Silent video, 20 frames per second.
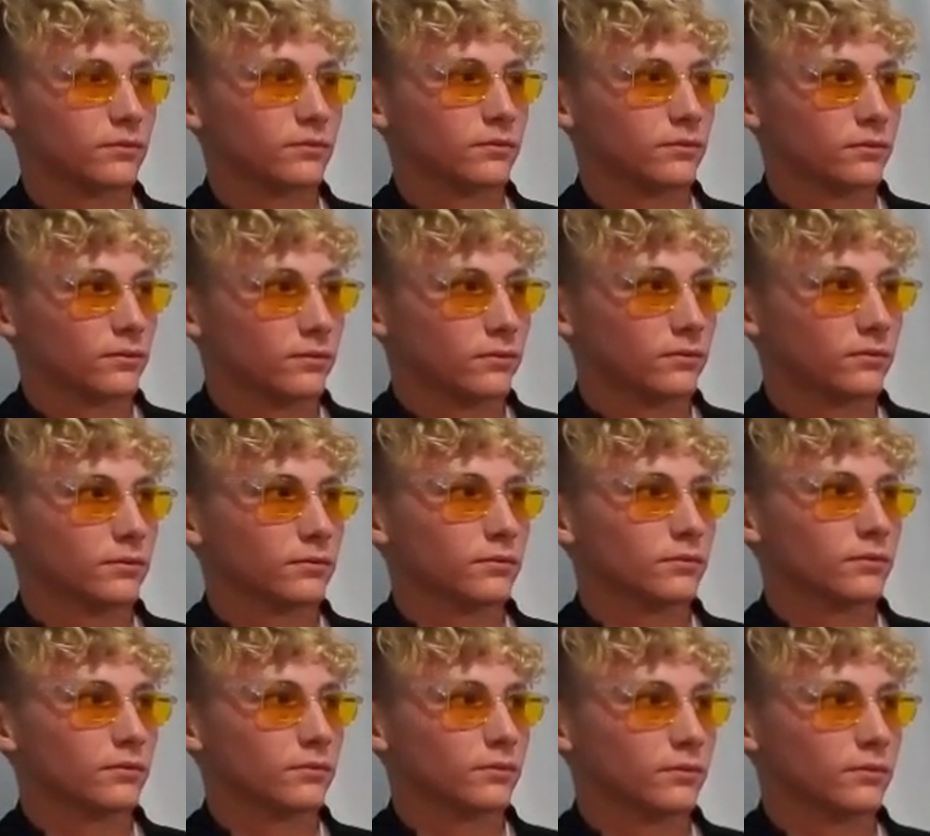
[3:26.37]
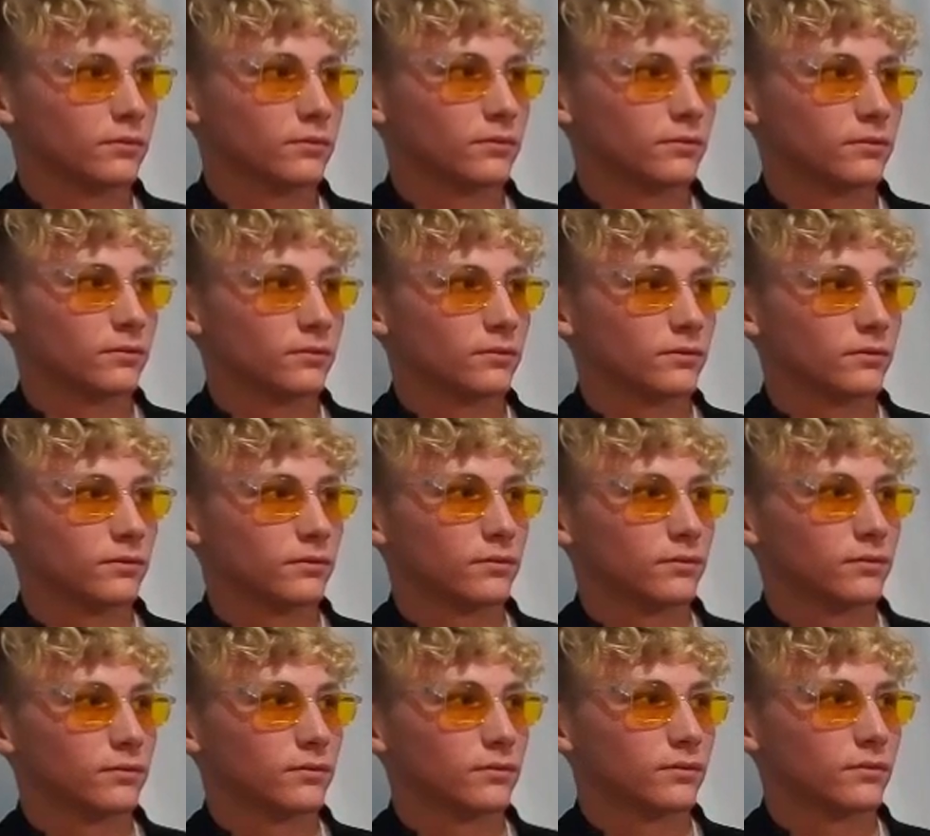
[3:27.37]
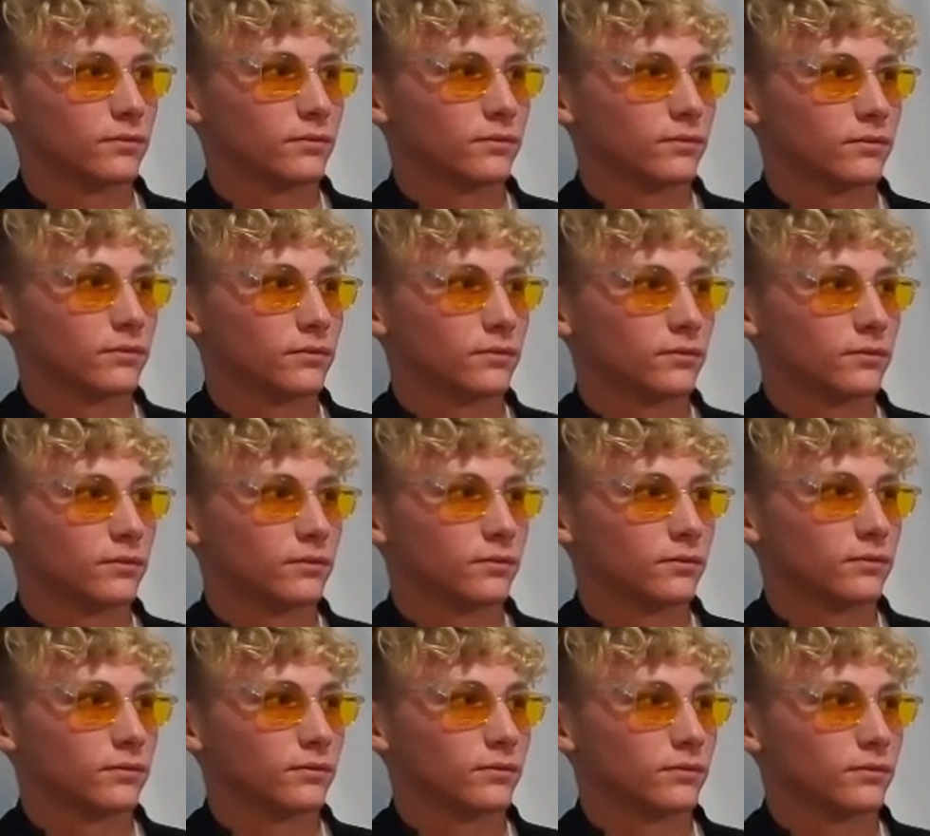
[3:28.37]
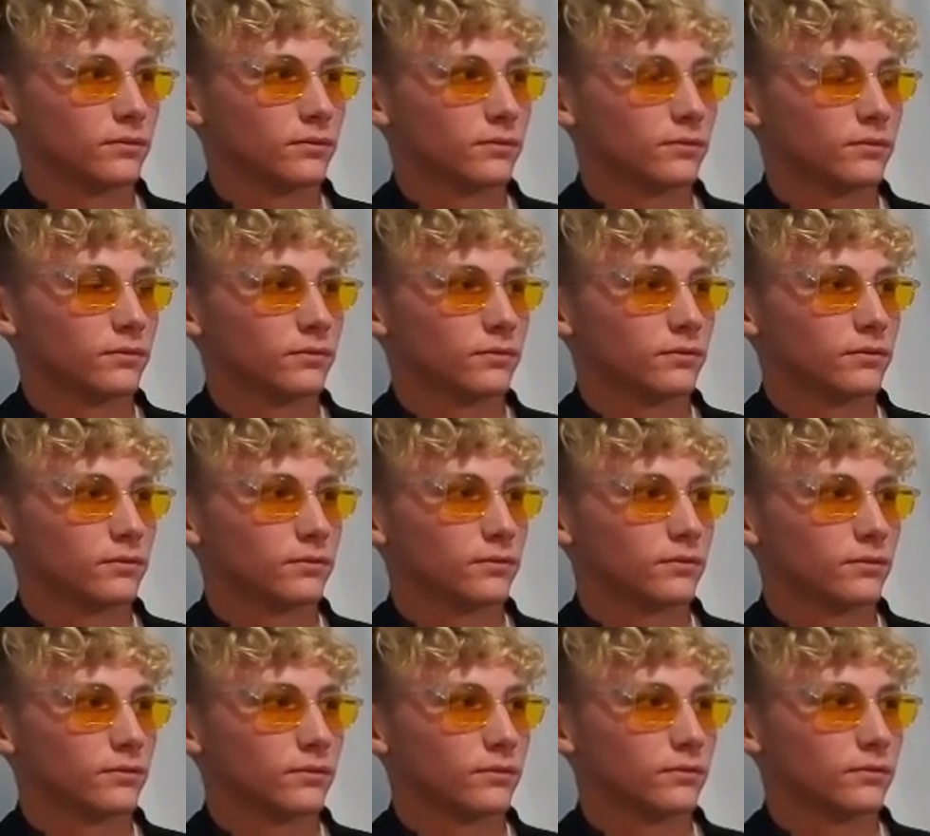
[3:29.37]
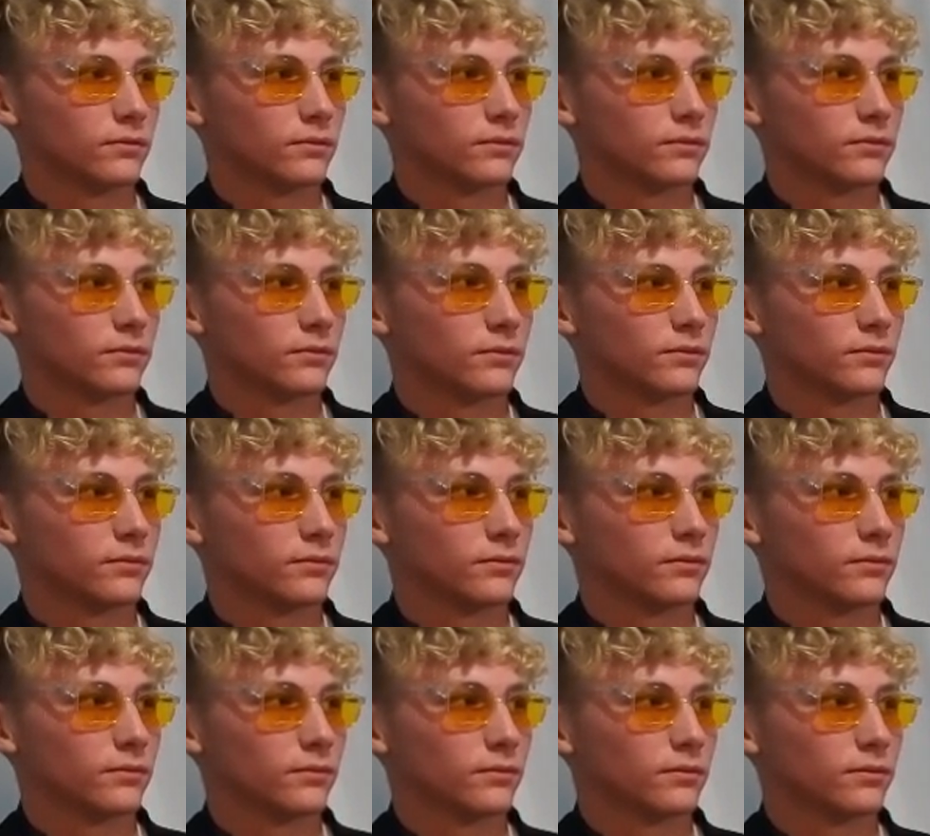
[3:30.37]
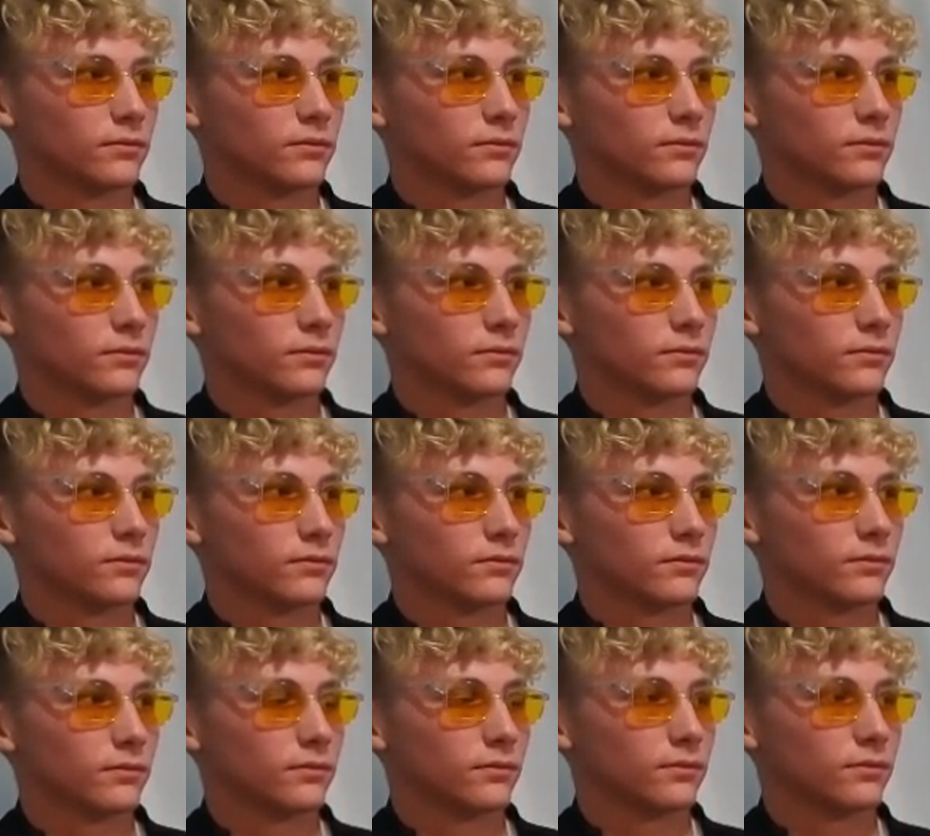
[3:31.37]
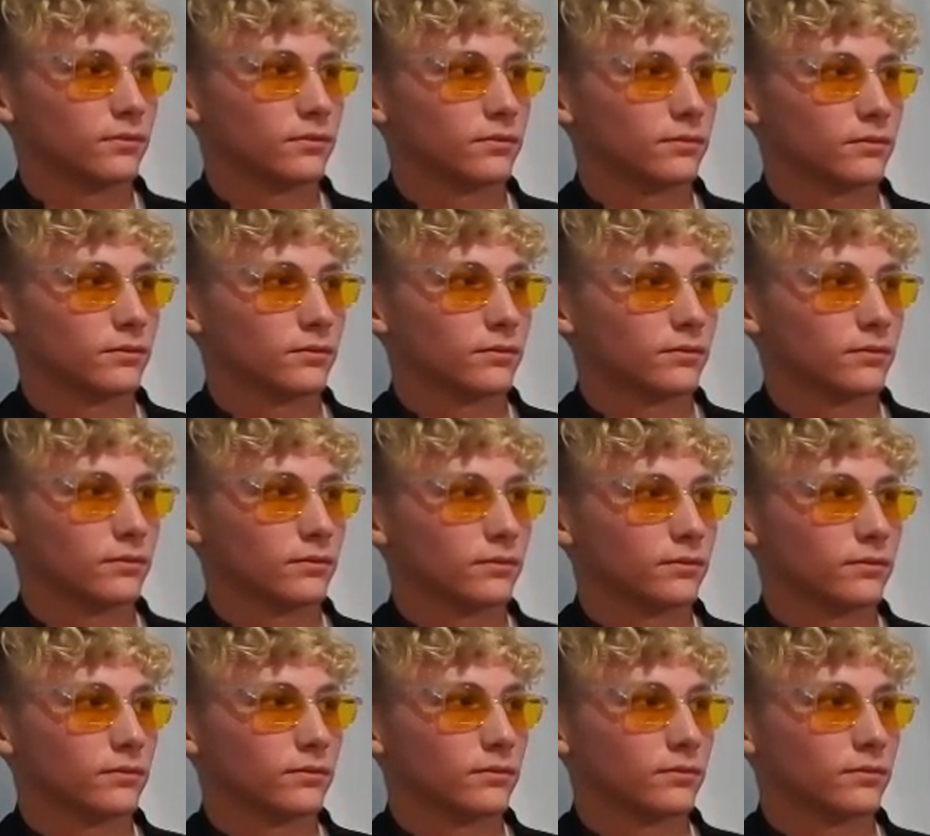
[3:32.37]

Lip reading: (not speaking)